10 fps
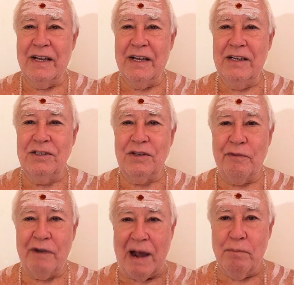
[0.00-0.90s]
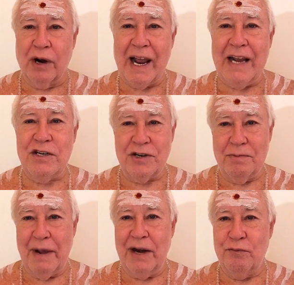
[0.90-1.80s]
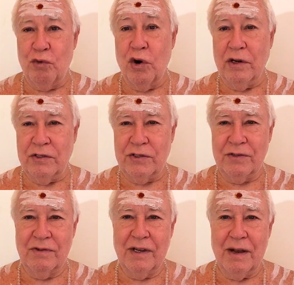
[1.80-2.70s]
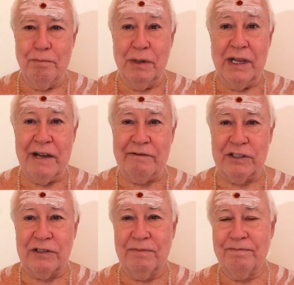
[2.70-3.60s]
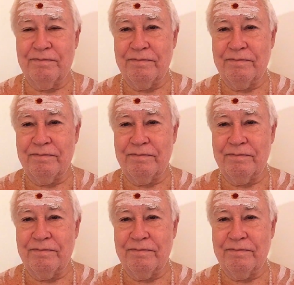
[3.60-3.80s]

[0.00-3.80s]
is a fabrication made of words and beliefs.